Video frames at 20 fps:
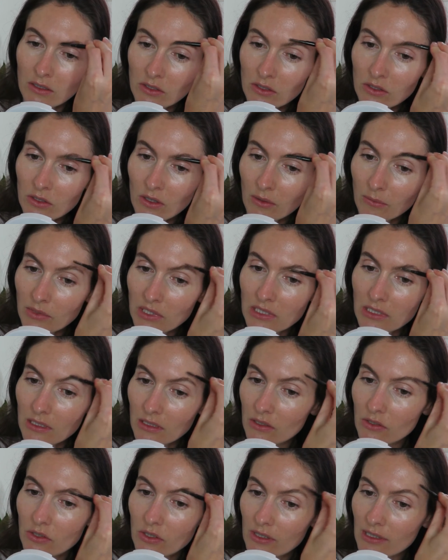So I'm just
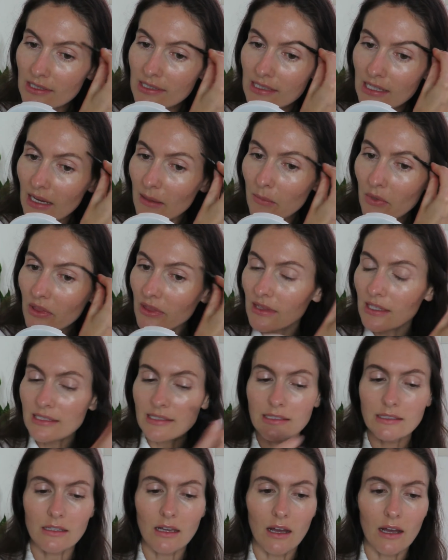going to do the same on
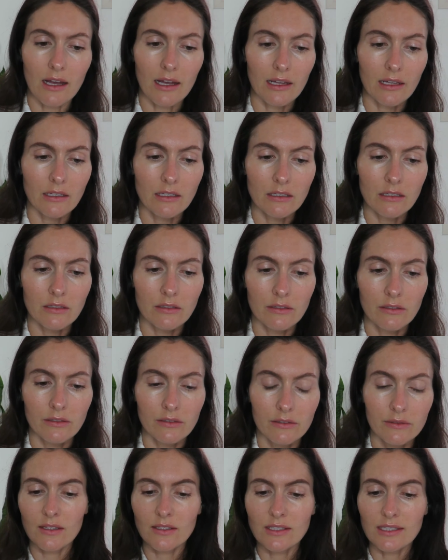this side.
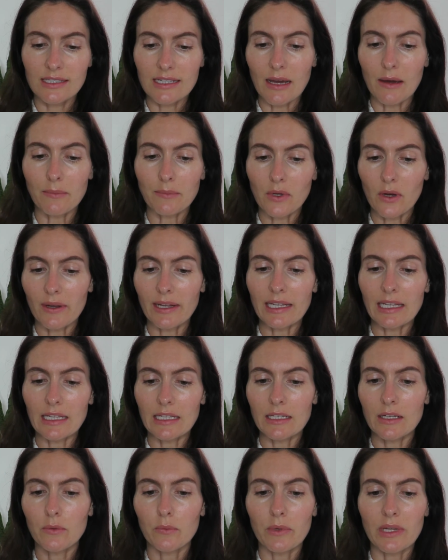So now I'm going
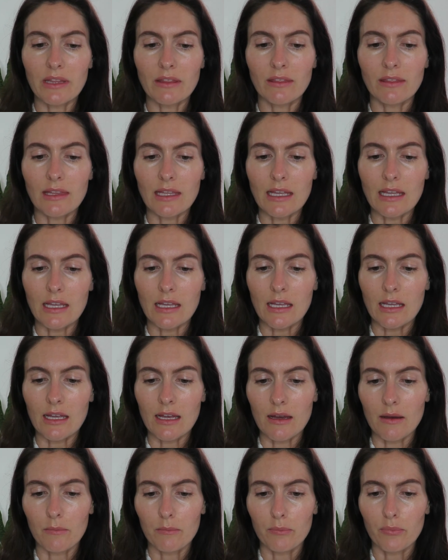in with
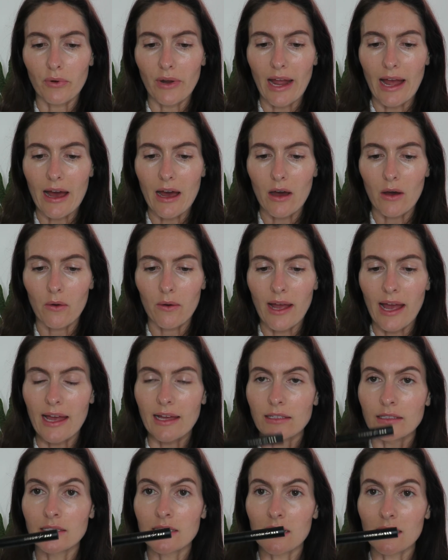the brow
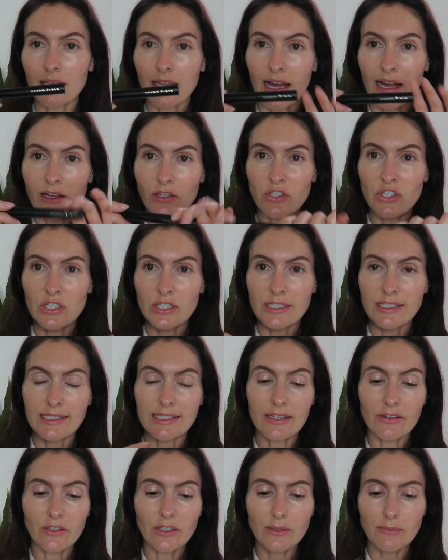and lash
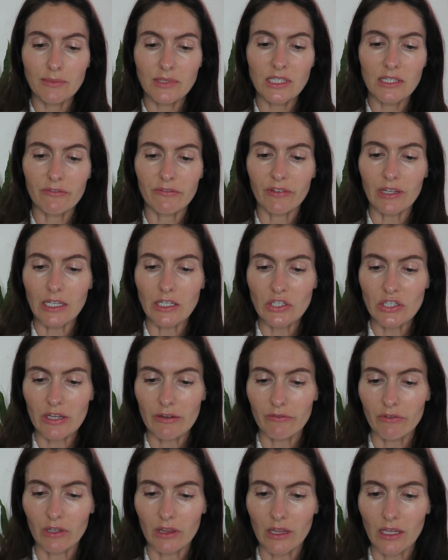serum to finish
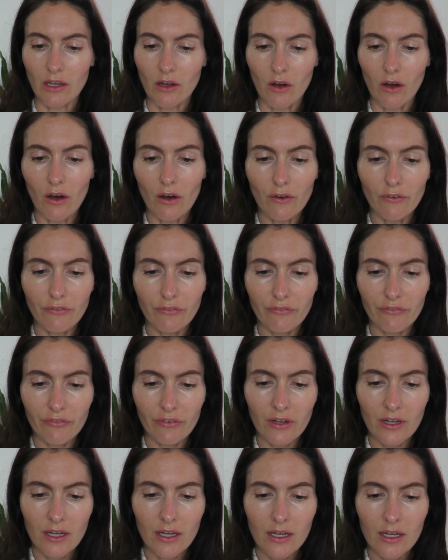everything
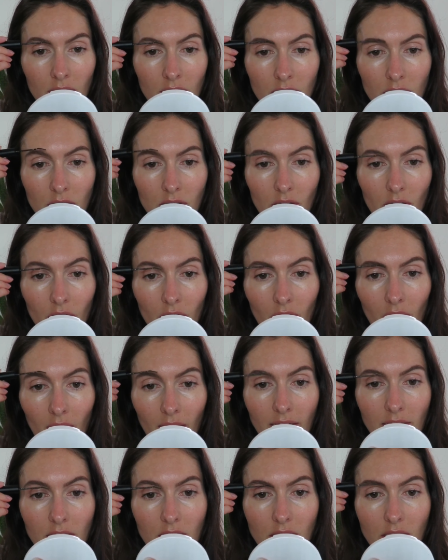off. So
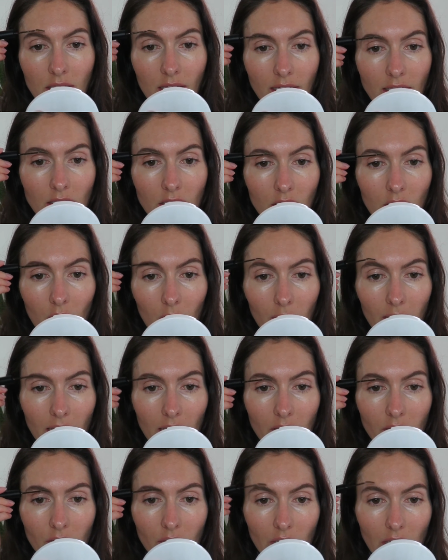I just like to go
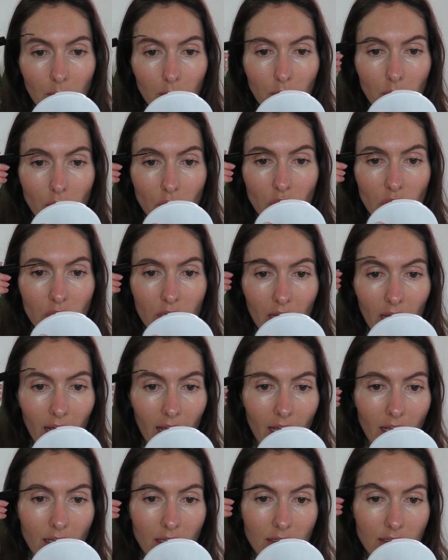in and really push the
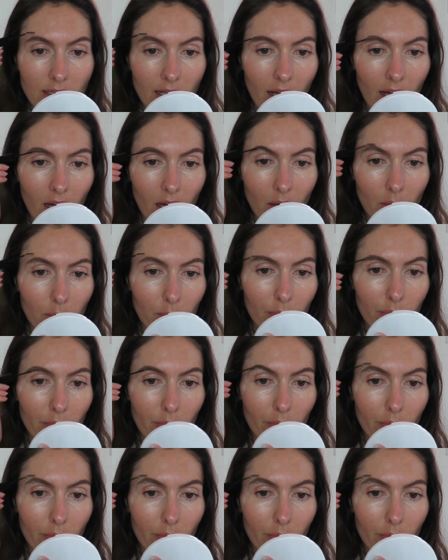hairs up.